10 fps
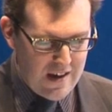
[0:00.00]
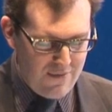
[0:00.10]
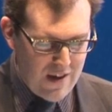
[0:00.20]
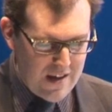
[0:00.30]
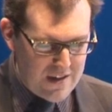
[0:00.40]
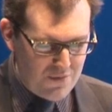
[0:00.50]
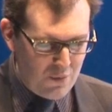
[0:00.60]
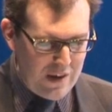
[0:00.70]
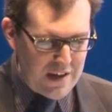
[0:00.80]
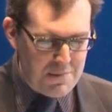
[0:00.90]
I find,
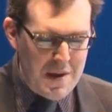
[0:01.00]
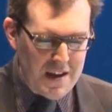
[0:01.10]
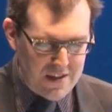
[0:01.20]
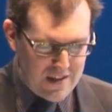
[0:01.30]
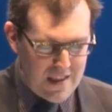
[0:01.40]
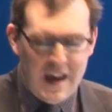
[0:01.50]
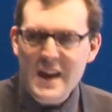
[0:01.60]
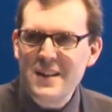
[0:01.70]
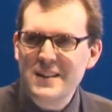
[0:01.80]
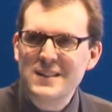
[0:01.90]
will admit that
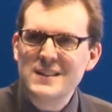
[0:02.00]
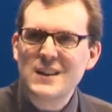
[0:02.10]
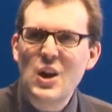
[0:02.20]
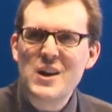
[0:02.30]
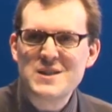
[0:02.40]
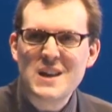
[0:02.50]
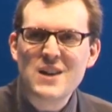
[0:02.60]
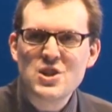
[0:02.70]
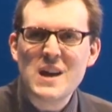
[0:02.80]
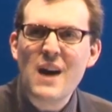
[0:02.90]
their clients
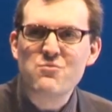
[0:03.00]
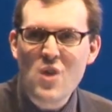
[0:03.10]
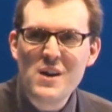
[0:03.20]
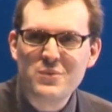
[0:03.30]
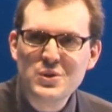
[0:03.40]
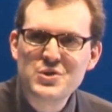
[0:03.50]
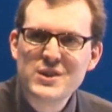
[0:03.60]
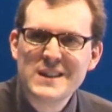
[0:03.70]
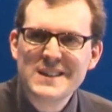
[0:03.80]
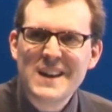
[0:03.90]
actually have rivals,
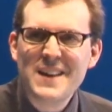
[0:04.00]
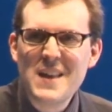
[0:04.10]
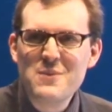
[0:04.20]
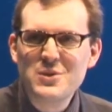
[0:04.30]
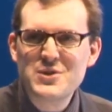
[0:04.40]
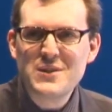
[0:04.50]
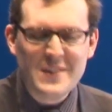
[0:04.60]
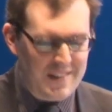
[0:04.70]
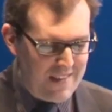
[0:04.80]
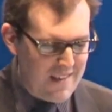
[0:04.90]
and they
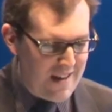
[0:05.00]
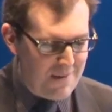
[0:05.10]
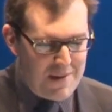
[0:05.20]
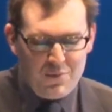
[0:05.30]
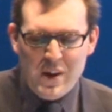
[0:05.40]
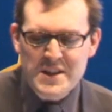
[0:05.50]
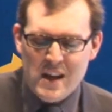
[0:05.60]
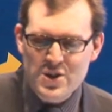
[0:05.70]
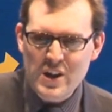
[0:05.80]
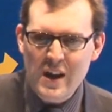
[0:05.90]
will we
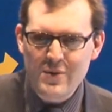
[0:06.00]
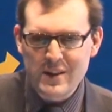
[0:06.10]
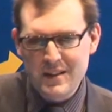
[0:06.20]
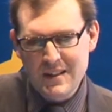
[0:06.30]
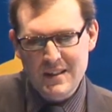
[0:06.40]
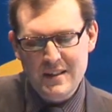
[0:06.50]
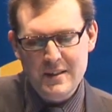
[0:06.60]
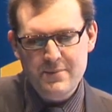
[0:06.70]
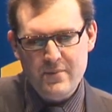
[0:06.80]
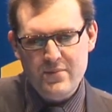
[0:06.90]
tend to cover
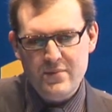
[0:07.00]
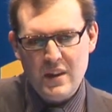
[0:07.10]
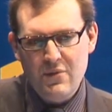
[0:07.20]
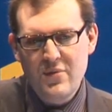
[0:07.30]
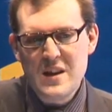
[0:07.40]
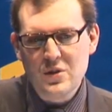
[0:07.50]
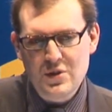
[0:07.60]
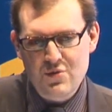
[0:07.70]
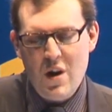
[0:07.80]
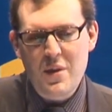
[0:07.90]

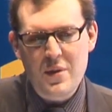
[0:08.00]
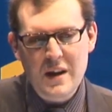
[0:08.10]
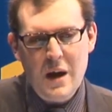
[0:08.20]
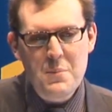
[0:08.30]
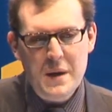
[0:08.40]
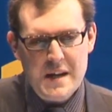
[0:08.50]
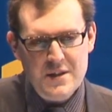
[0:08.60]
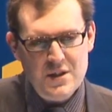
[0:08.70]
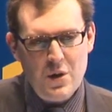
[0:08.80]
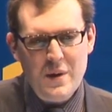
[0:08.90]
fields rather than
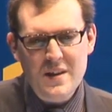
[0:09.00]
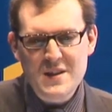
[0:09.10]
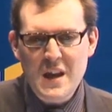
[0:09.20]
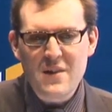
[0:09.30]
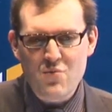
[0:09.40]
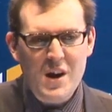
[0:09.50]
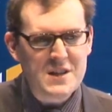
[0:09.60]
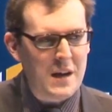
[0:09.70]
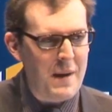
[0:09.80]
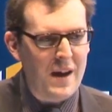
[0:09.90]
companies, so we, instead of
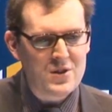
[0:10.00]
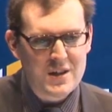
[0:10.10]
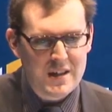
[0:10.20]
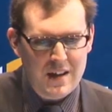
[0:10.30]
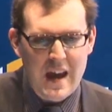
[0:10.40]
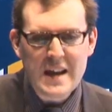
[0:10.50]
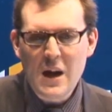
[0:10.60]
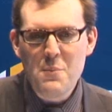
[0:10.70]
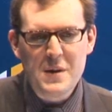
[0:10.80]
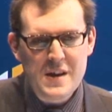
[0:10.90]
writing about
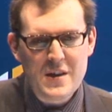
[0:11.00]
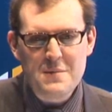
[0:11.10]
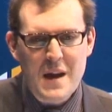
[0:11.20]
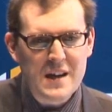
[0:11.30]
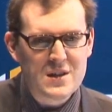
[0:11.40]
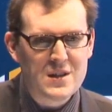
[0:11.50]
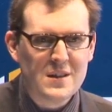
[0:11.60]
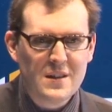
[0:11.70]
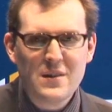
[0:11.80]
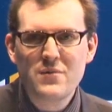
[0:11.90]
a company that makes
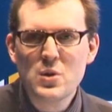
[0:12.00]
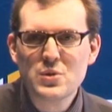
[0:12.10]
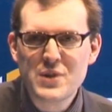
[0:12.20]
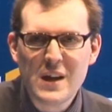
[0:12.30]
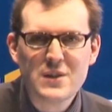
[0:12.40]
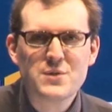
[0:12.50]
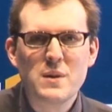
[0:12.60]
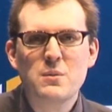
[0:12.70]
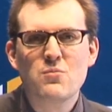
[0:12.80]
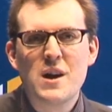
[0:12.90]
fuel cells,
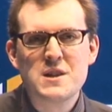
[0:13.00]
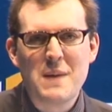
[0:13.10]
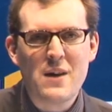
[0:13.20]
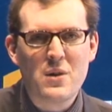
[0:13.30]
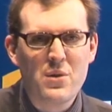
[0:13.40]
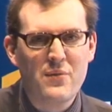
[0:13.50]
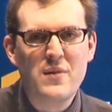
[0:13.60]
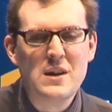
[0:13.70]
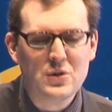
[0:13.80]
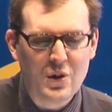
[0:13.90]
we will write about the
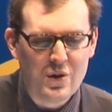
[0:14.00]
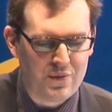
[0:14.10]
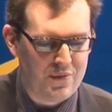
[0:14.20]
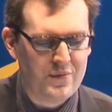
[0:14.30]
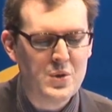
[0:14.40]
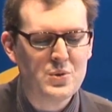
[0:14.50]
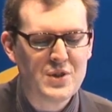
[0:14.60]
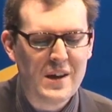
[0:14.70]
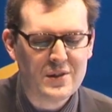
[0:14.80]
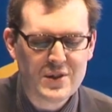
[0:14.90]
field of fuel
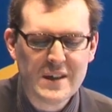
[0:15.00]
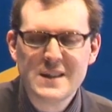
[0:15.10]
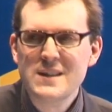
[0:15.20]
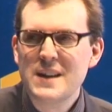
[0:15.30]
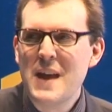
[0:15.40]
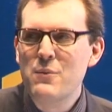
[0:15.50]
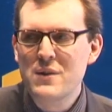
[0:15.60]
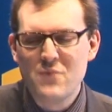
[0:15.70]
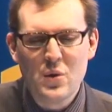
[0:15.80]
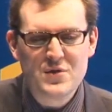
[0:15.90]
cells, and that
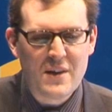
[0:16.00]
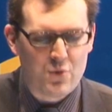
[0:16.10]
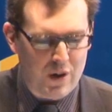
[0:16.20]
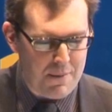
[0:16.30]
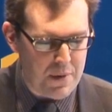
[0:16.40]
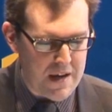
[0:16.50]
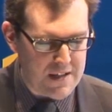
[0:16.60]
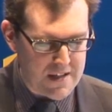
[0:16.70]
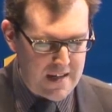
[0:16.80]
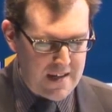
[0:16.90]
will involve several
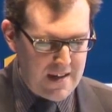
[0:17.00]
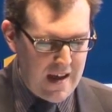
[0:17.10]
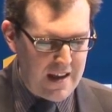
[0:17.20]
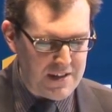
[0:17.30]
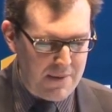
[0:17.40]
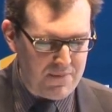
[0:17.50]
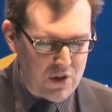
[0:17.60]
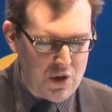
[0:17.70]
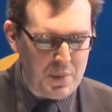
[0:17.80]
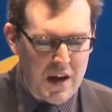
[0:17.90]
companies.
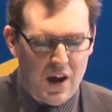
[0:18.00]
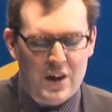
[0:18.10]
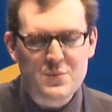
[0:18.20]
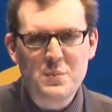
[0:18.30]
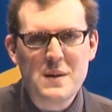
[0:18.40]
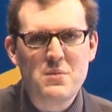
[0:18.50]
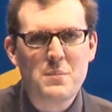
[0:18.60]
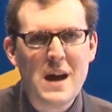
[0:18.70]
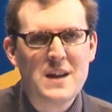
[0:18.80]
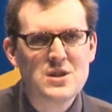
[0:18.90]
And good PRs will be
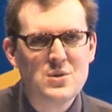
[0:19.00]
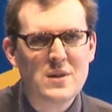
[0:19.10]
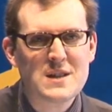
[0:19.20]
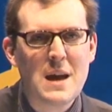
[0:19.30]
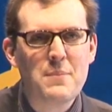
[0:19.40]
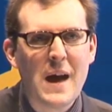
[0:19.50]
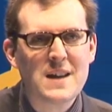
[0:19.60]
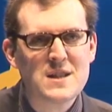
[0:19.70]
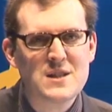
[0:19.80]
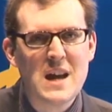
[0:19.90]
prepared to accept
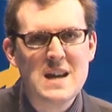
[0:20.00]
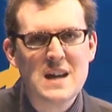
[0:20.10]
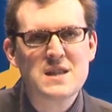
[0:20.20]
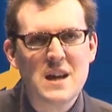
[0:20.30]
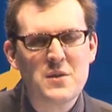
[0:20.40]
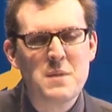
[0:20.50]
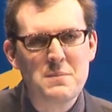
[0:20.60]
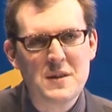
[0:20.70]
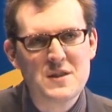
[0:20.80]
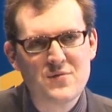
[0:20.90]
that and say, yes, the other
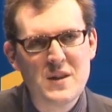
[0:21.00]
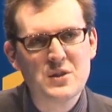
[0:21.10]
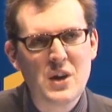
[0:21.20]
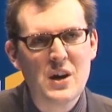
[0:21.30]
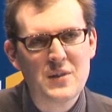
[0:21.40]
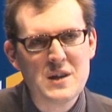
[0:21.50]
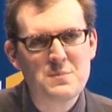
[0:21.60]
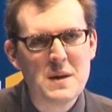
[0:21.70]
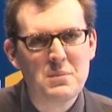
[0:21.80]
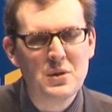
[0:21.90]
people in this field are
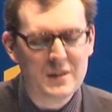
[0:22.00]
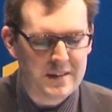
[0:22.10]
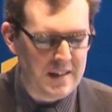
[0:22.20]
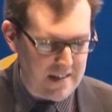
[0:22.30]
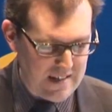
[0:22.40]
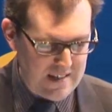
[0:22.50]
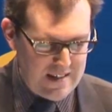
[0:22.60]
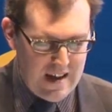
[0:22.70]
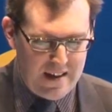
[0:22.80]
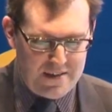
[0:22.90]
these people,
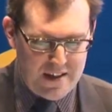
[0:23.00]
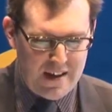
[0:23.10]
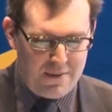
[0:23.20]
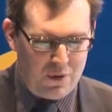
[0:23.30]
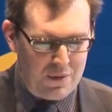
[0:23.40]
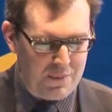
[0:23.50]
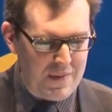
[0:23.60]
and